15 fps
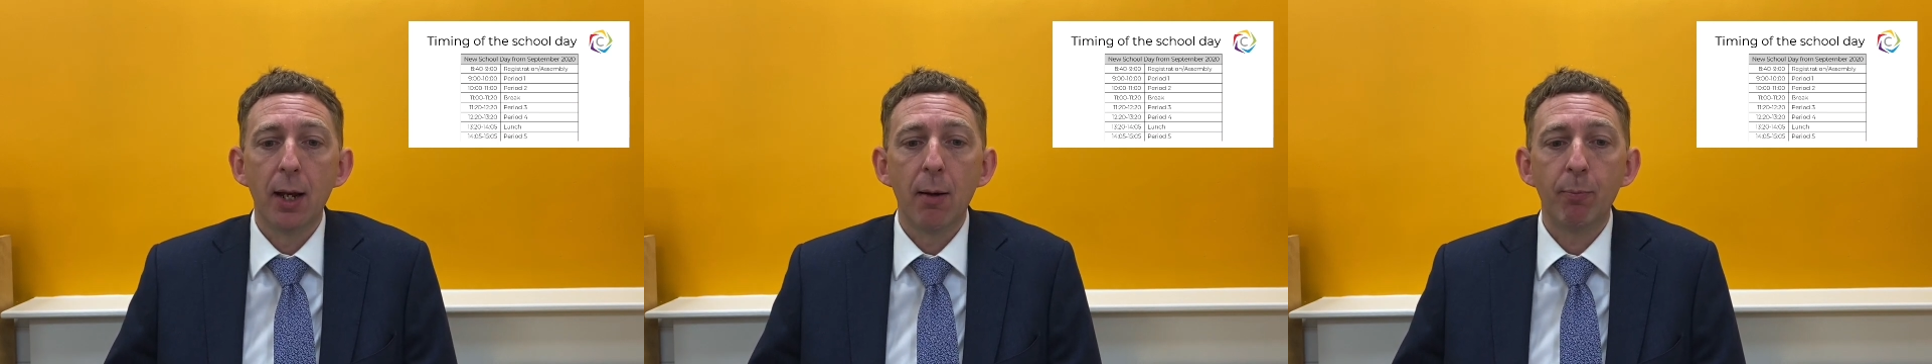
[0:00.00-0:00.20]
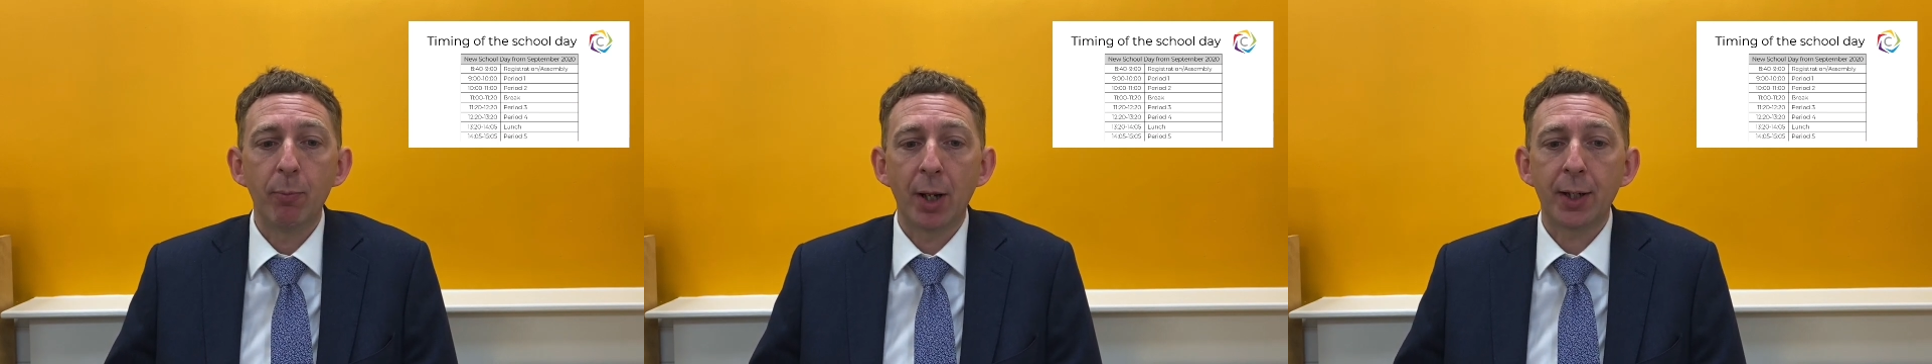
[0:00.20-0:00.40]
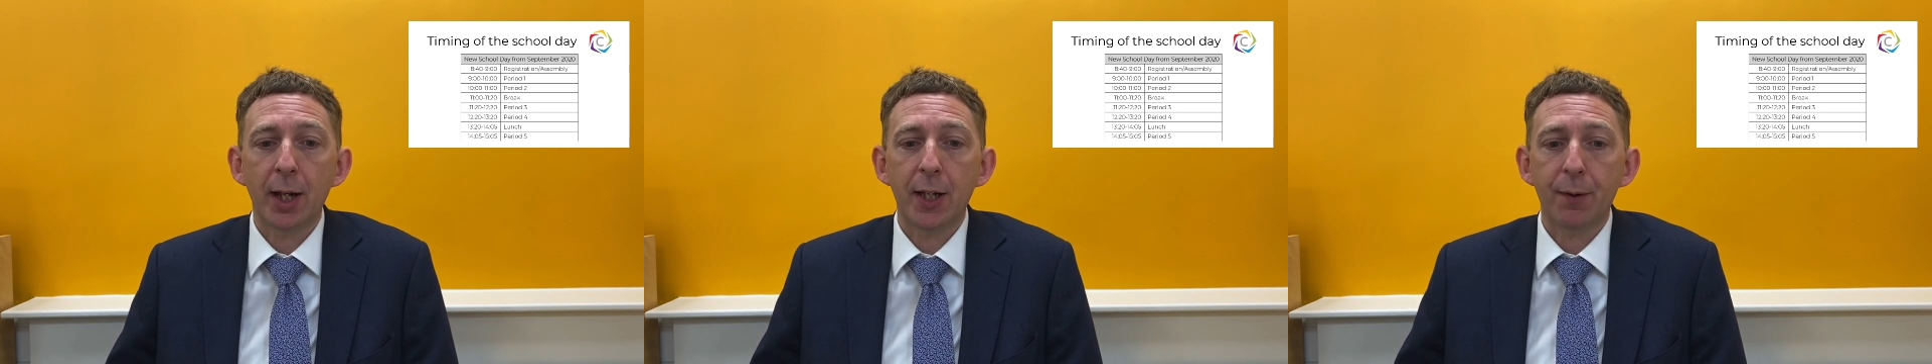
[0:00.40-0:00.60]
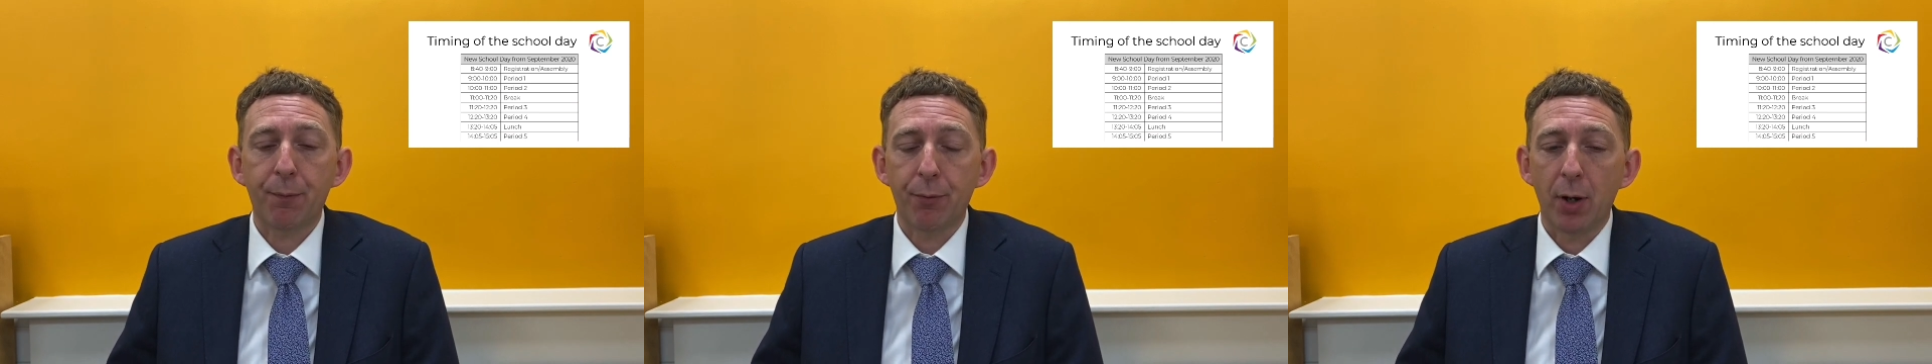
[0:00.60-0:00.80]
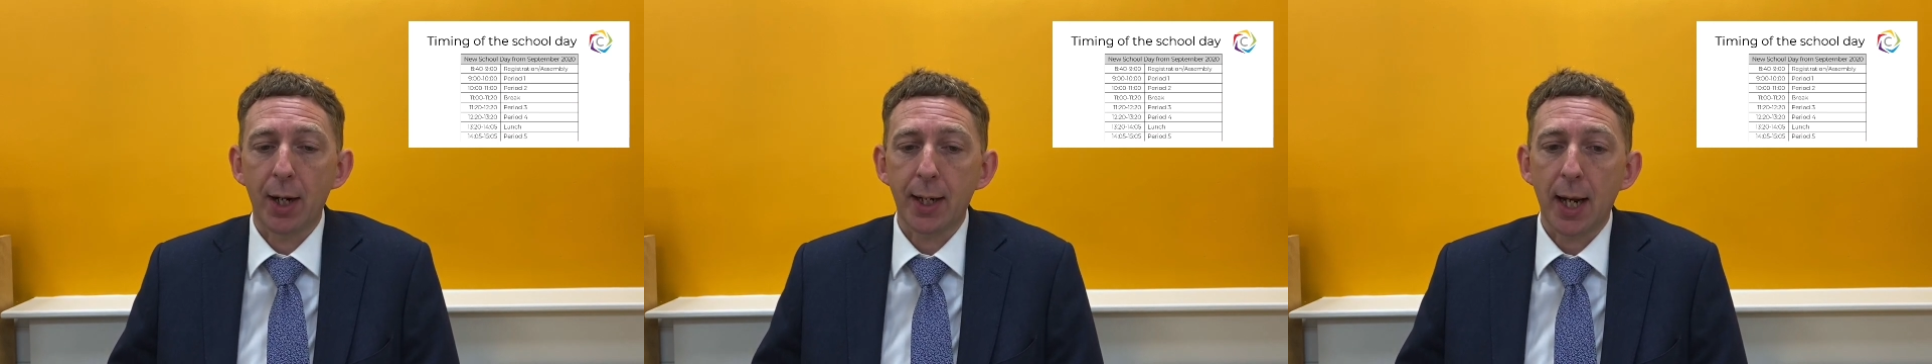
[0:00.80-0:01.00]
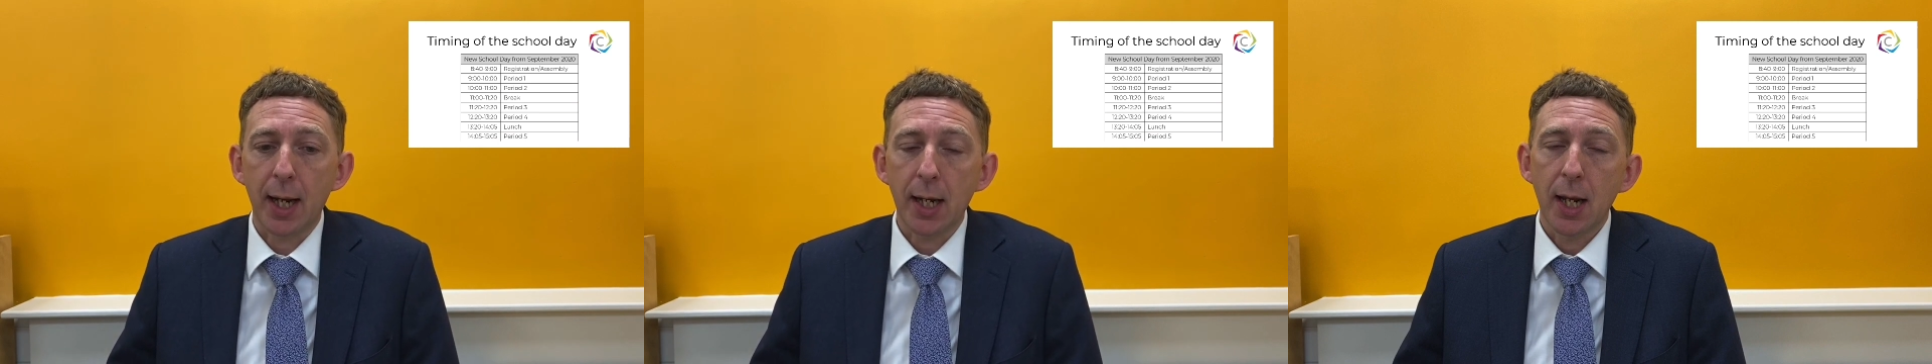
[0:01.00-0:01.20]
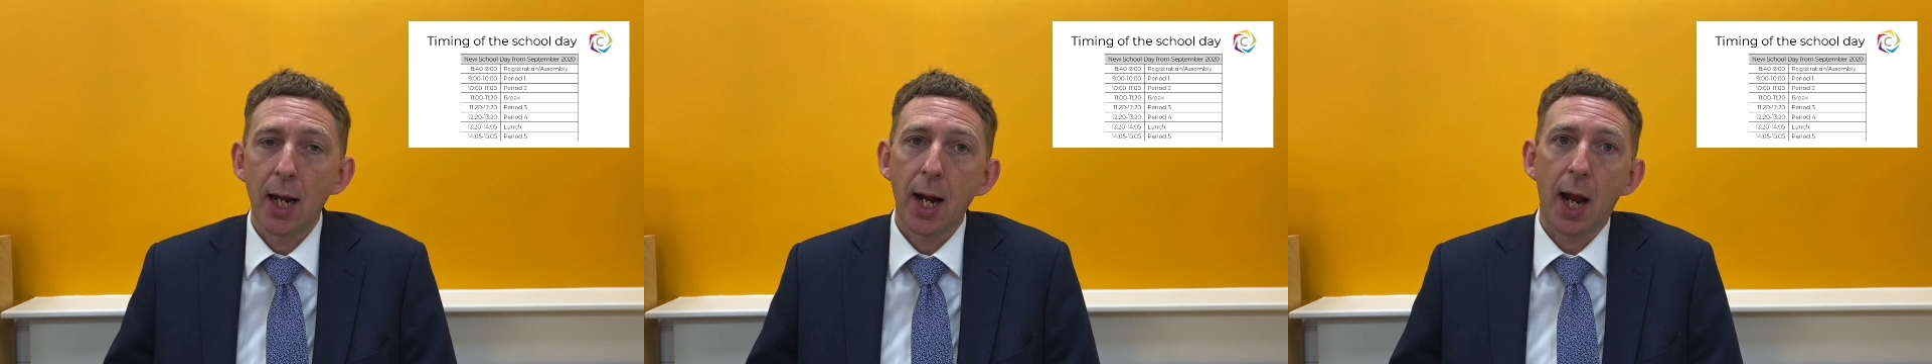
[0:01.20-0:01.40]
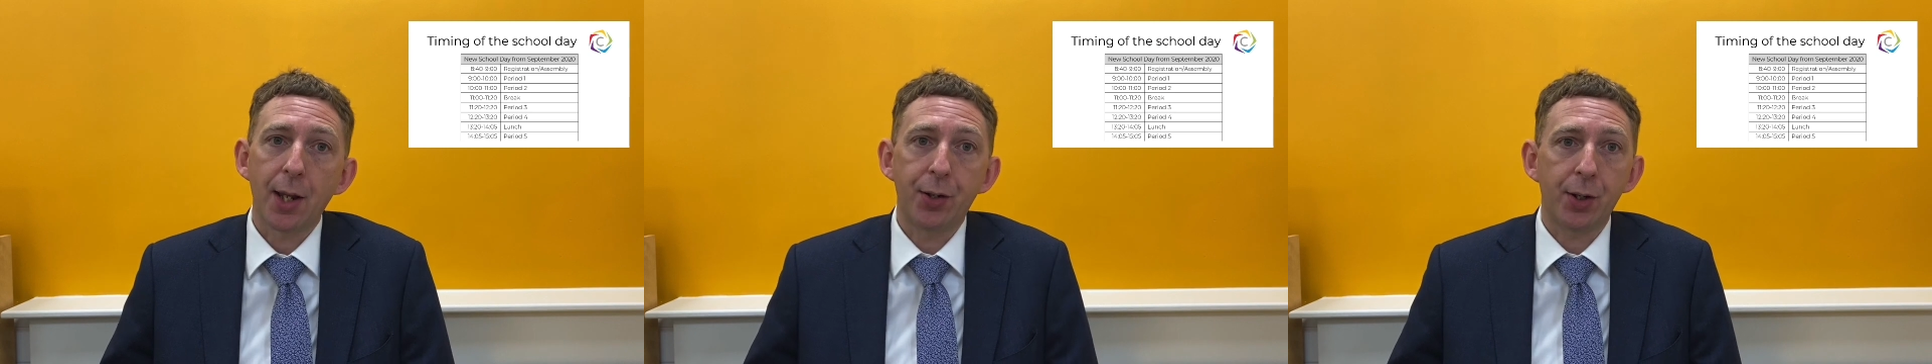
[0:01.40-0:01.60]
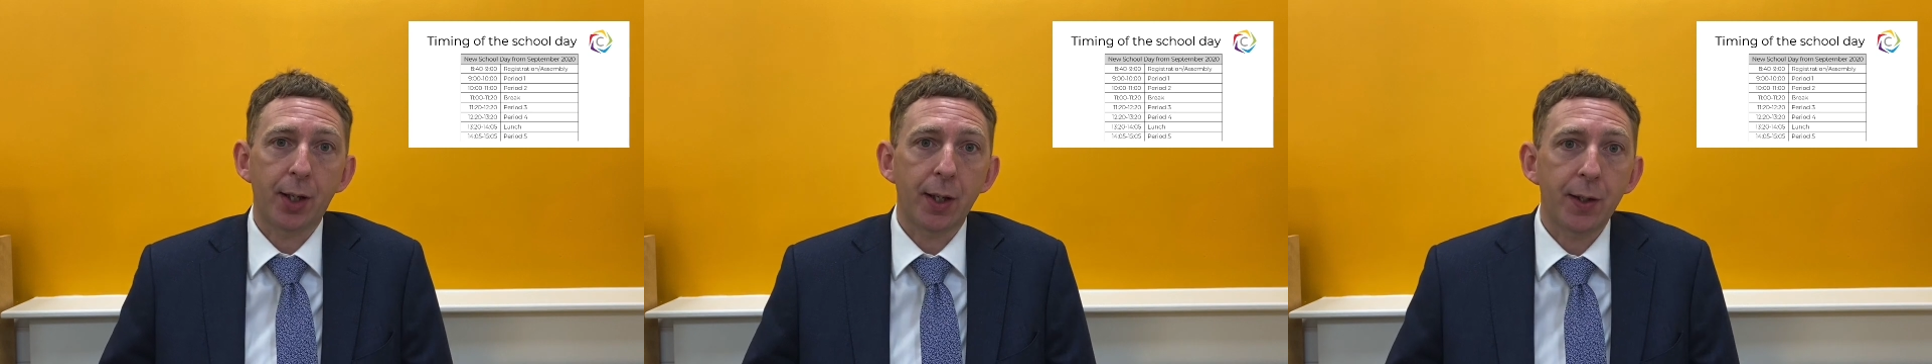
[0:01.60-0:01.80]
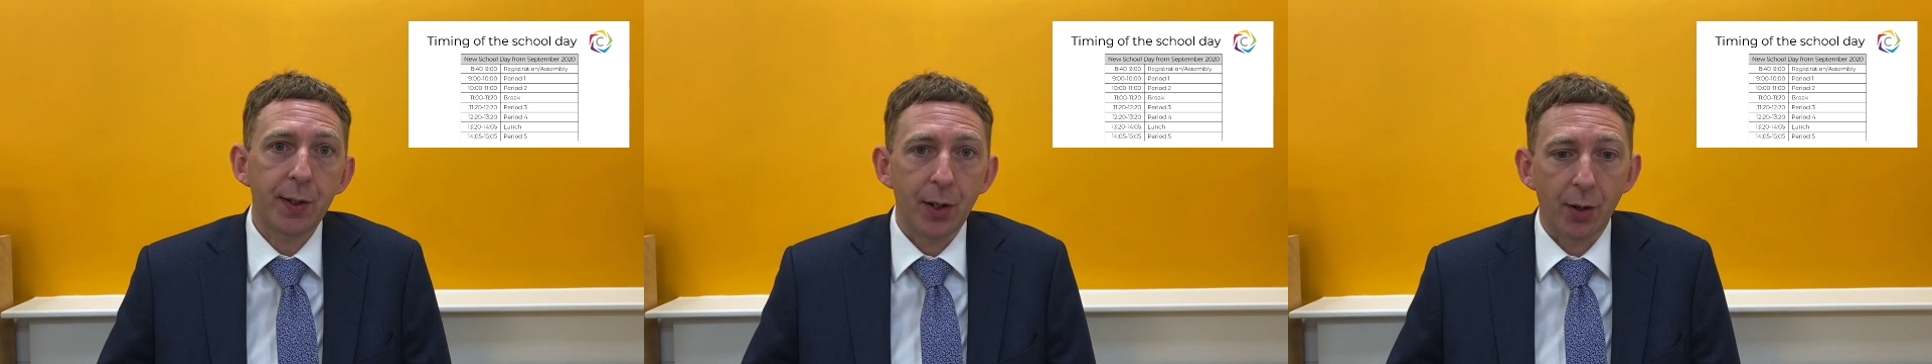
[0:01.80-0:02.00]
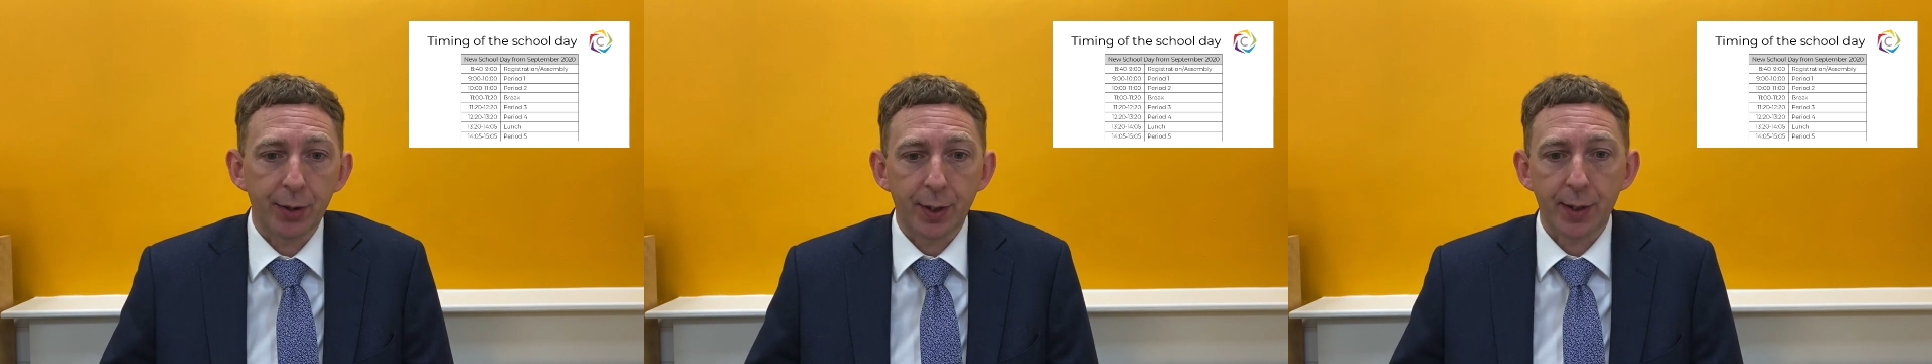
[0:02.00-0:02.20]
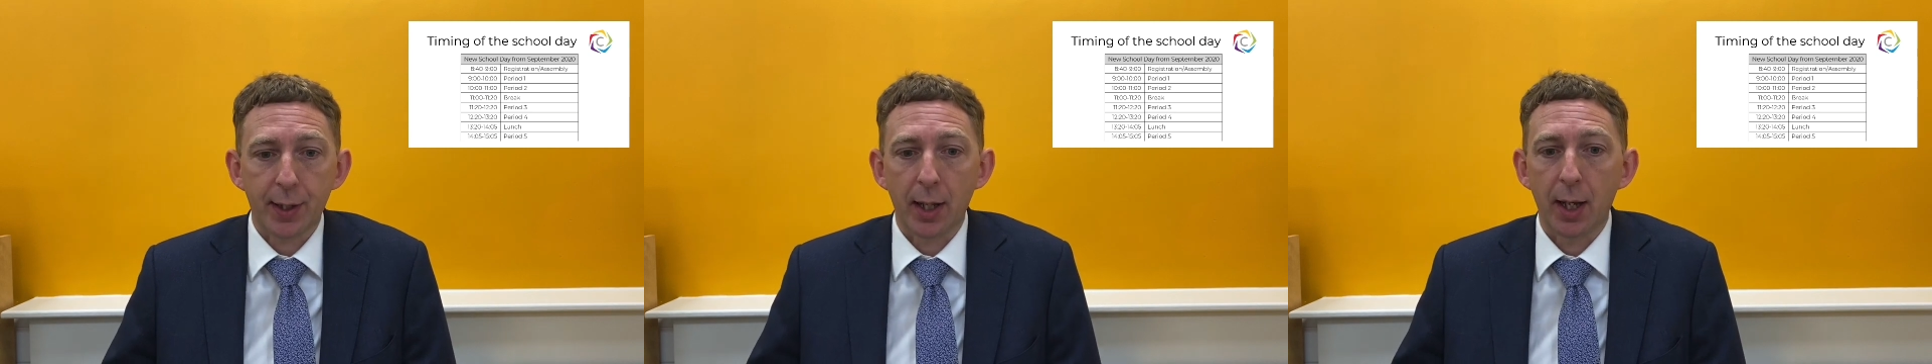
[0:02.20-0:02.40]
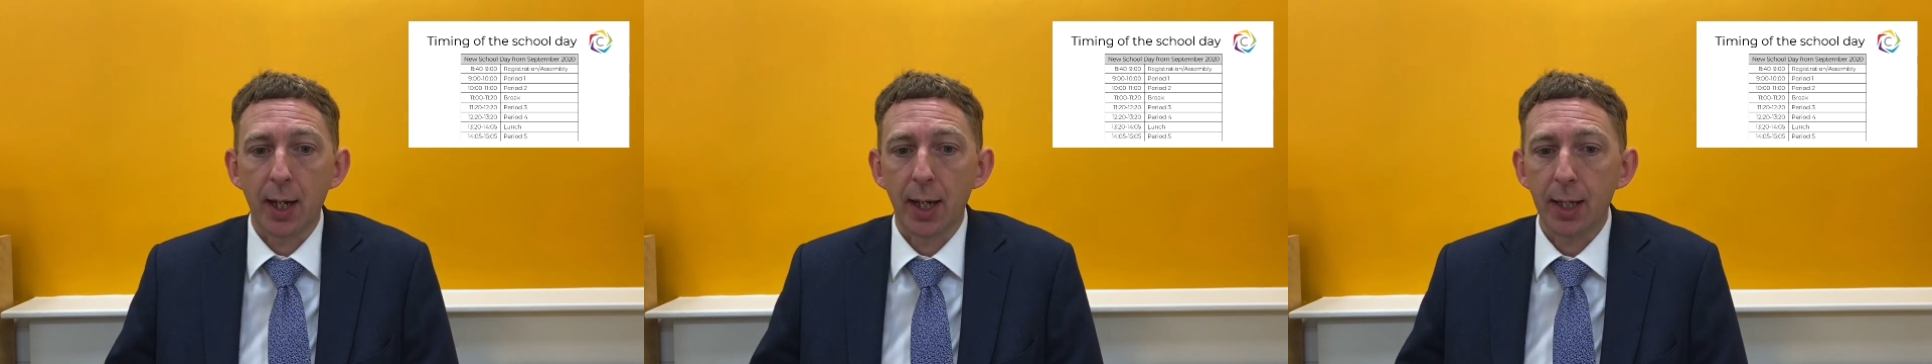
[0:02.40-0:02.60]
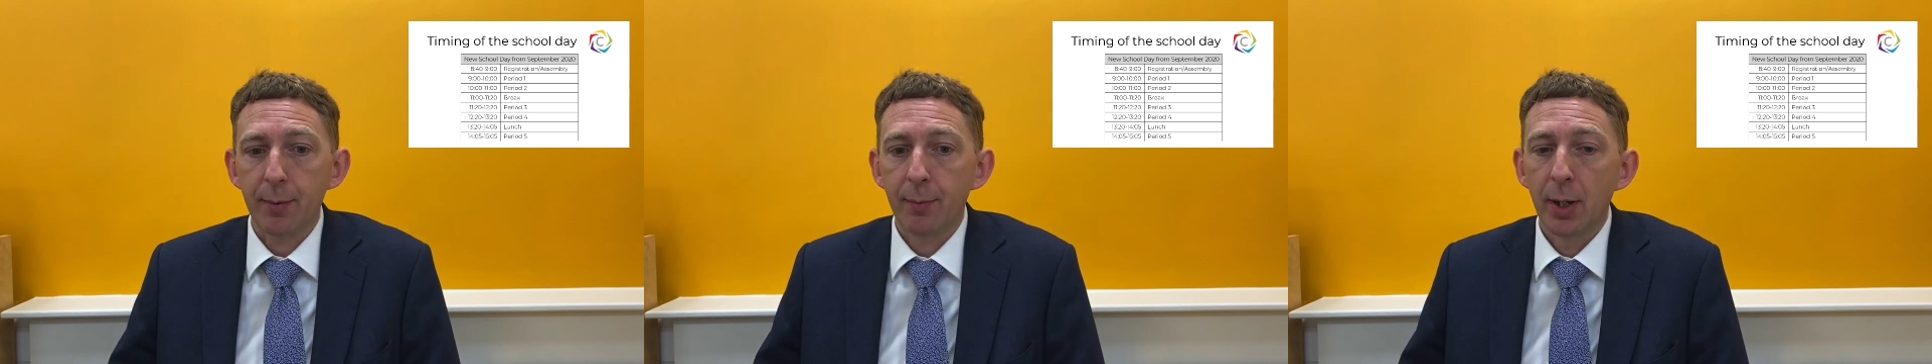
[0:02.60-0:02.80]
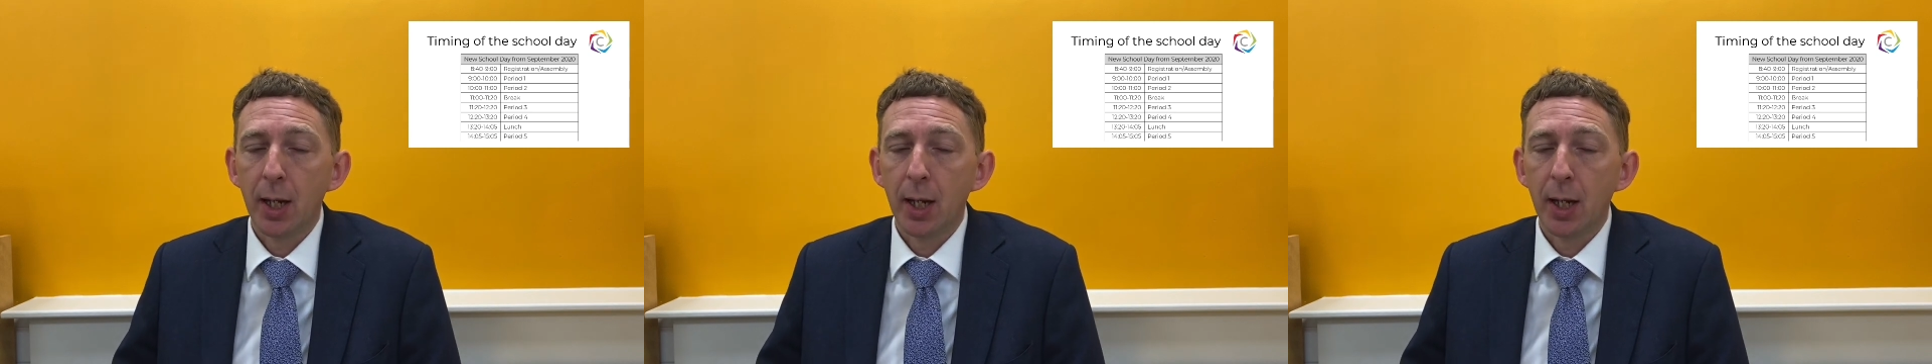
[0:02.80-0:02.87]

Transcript: Monday to Friday, as you can see on the slide.